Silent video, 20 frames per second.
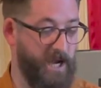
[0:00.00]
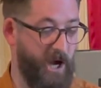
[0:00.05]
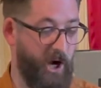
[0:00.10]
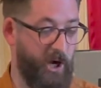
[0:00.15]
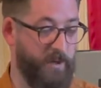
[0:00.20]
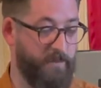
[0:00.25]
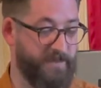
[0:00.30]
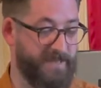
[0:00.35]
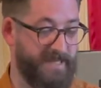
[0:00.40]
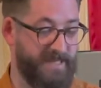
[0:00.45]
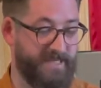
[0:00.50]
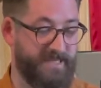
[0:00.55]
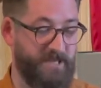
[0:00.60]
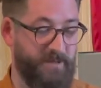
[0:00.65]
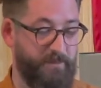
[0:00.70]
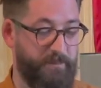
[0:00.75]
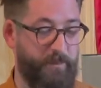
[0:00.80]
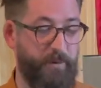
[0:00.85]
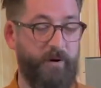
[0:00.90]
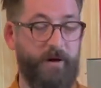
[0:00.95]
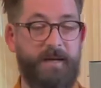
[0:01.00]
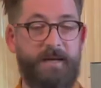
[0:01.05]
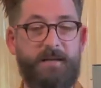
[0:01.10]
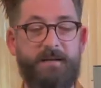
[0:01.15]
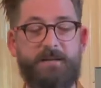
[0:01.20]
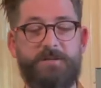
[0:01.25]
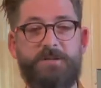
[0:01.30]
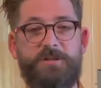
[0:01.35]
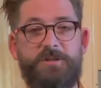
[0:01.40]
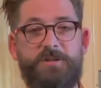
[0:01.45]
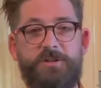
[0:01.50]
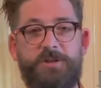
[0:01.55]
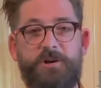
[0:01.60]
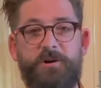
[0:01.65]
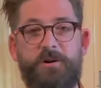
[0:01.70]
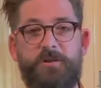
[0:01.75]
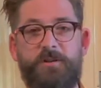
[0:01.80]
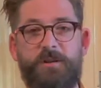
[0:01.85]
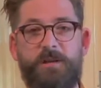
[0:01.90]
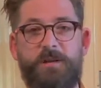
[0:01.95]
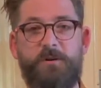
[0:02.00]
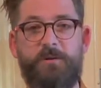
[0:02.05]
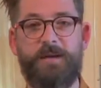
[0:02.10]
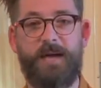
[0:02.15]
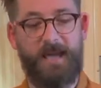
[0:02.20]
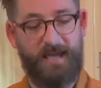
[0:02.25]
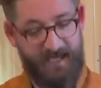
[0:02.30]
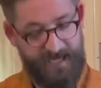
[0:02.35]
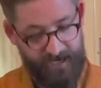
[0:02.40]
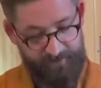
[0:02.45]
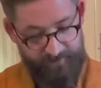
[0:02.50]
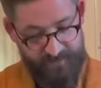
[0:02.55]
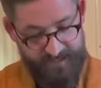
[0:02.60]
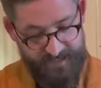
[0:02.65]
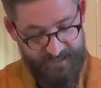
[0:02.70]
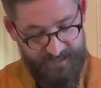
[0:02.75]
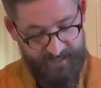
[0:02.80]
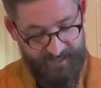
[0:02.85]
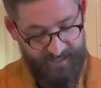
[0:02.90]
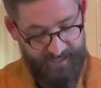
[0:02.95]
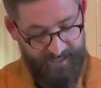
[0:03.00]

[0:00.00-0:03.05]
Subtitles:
hopes at some point to join the UK Garrison.